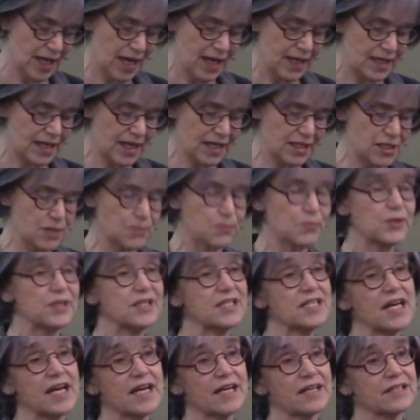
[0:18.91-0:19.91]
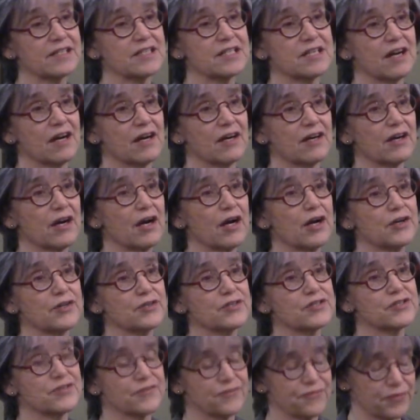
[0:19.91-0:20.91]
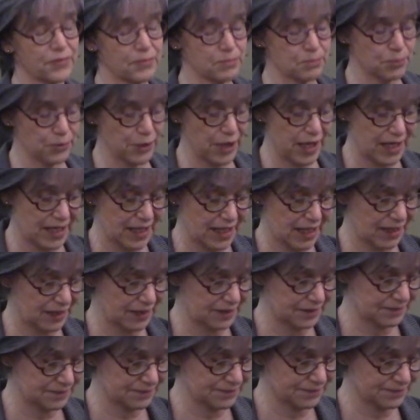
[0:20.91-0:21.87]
not to protect our hearts from breaking.